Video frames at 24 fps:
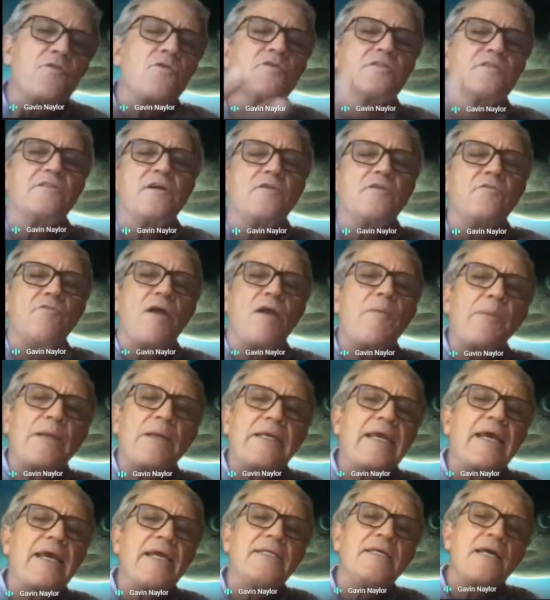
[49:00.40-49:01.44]
course, don't
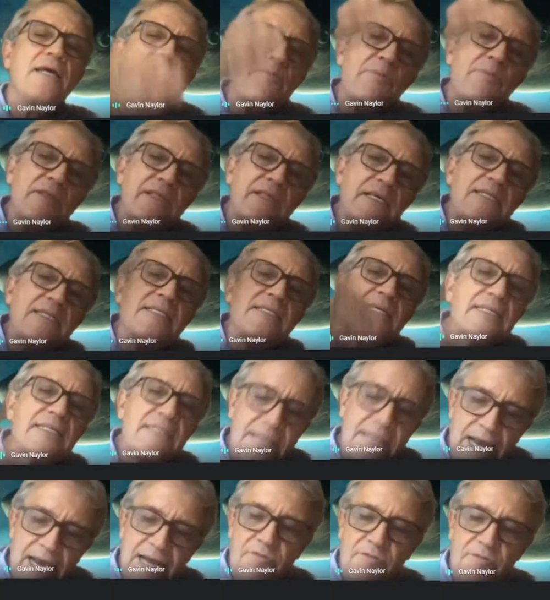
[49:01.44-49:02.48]
replicate, but these
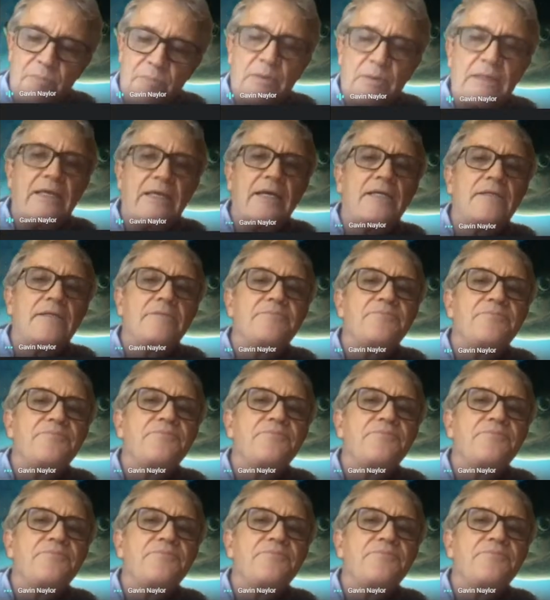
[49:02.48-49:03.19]
things can replicate.